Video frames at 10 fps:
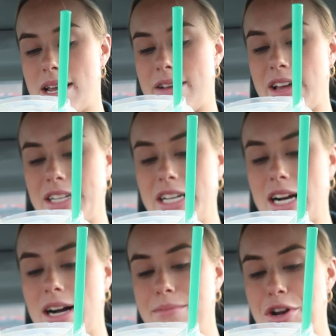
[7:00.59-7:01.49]
in a venti
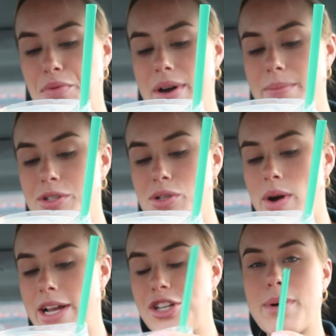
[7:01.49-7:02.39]
cup, no whip,
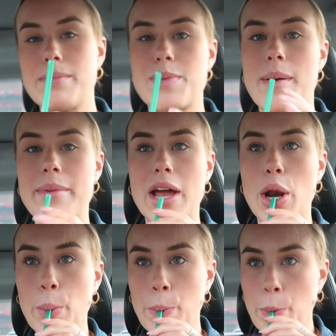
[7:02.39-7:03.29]
soy, two pumps pumpkin.